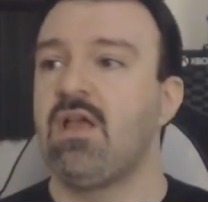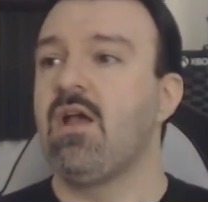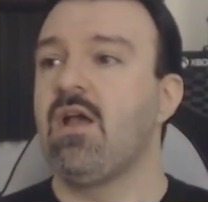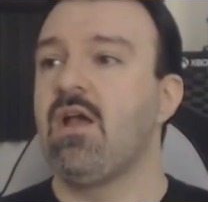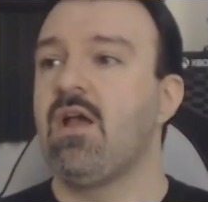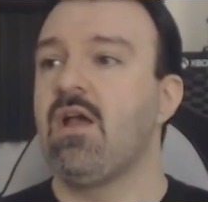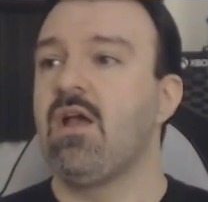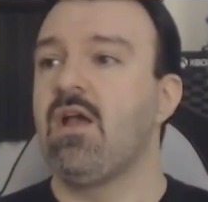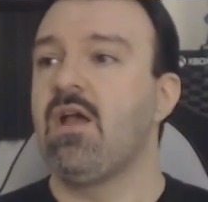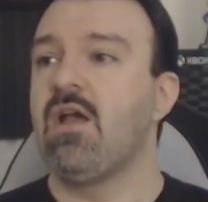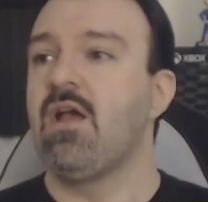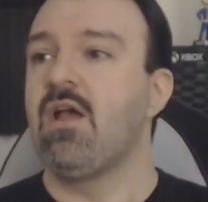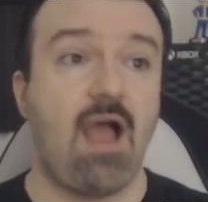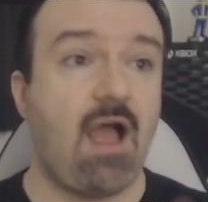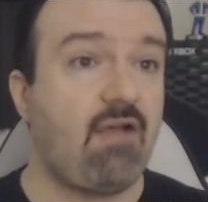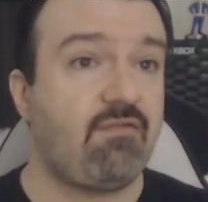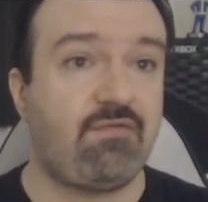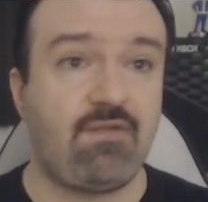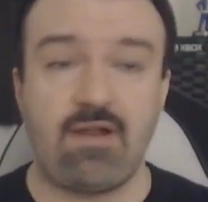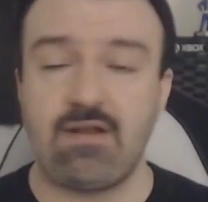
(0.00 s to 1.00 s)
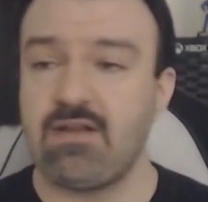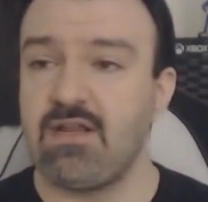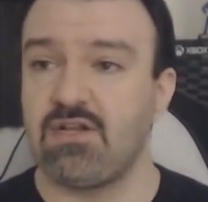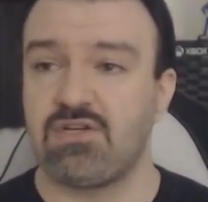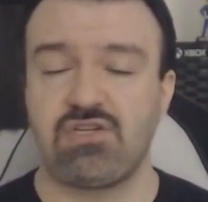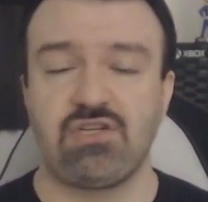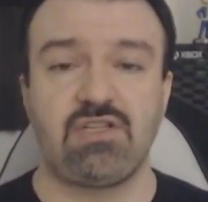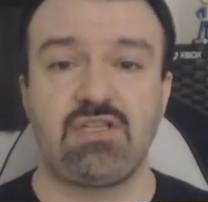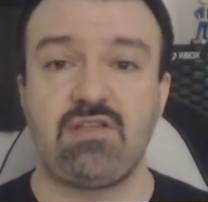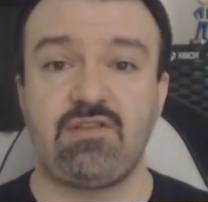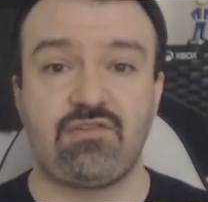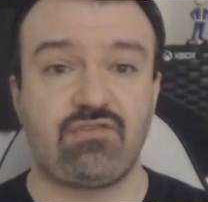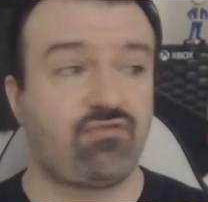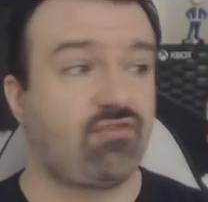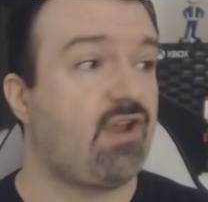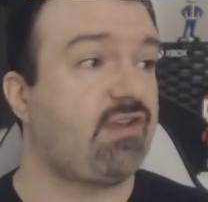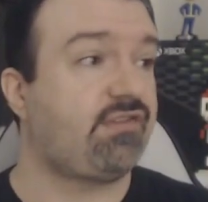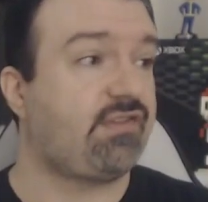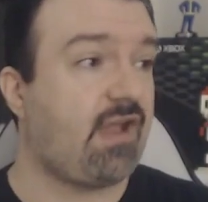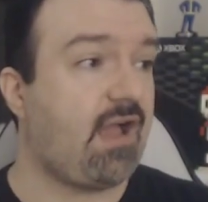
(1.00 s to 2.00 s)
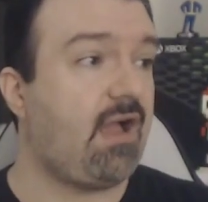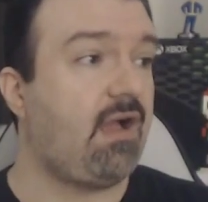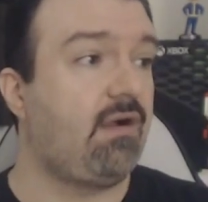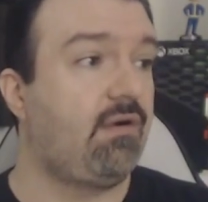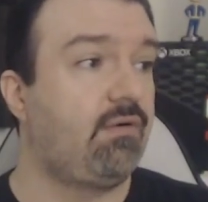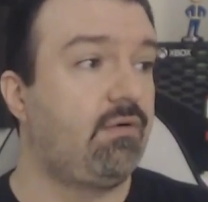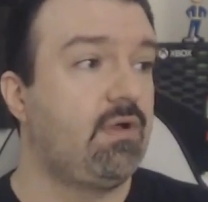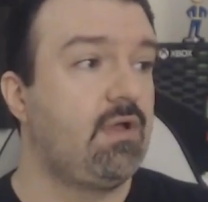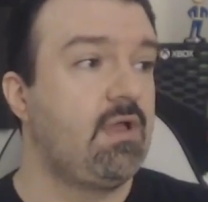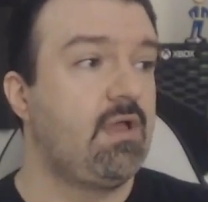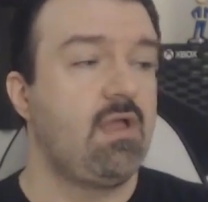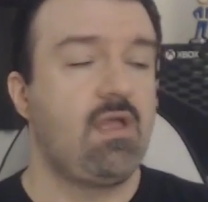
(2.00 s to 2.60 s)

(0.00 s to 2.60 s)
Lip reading: I'm not financially stressed out.